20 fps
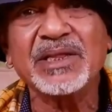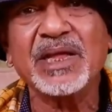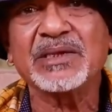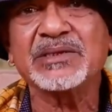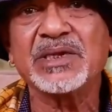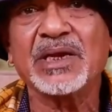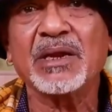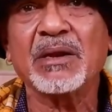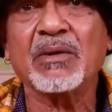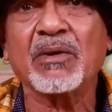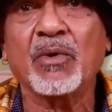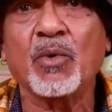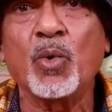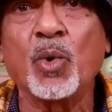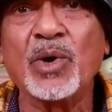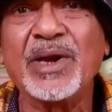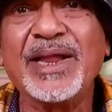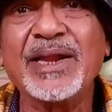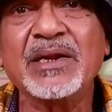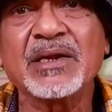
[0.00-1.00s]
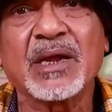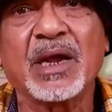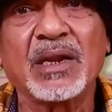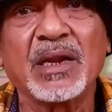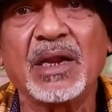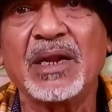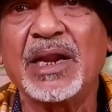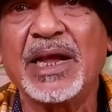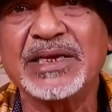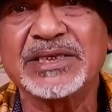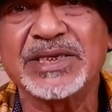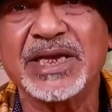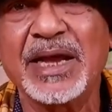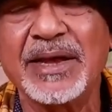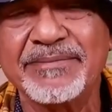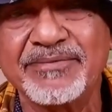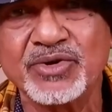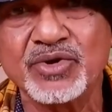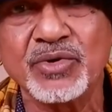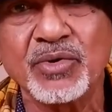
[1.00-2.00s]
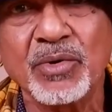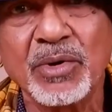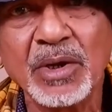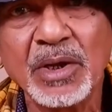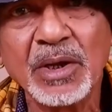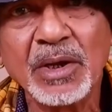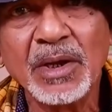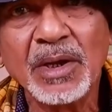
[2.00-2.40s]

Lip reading: there's a golden color Lhasa Apso.